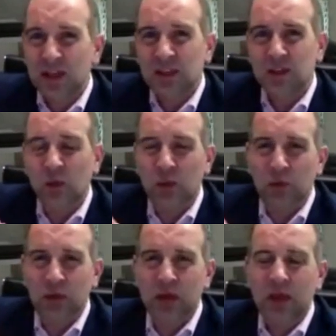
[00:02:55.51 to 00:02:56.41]
So when
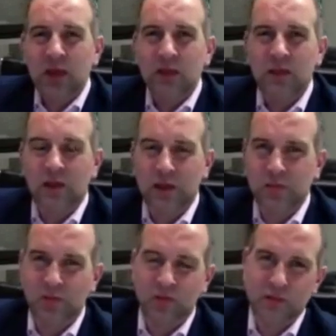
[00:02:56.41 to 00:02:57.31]
we're,
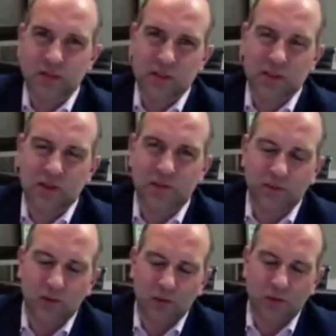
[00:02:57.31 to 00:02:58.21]
like, for instance, if
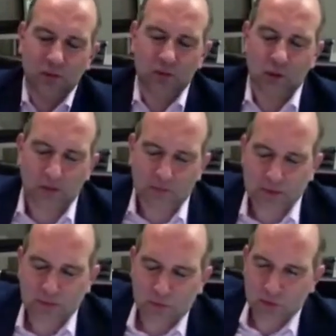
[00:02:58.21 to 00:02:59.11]
you have
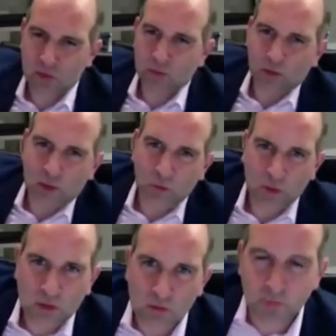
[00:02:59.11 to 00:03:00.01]
something on your body and we